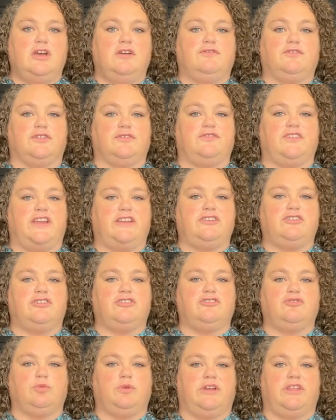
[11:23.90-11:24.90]
For
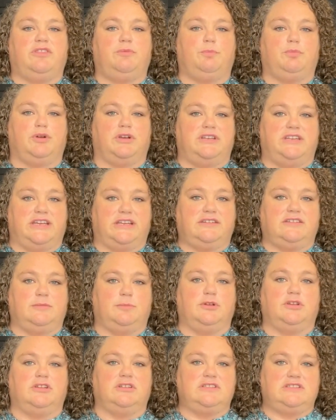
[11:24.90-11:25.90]
vendors with
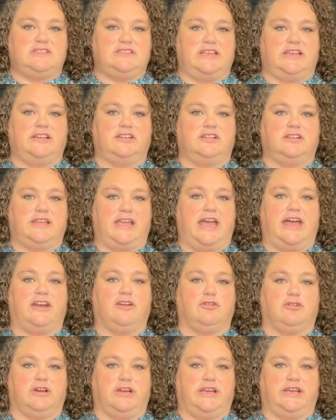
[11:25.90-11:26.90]
predictable
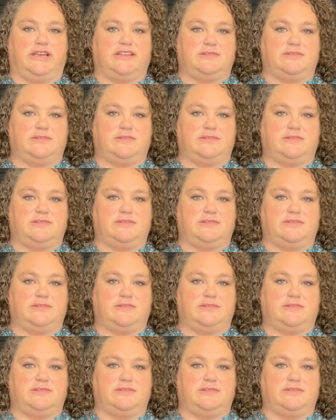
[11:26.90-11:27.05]
single-category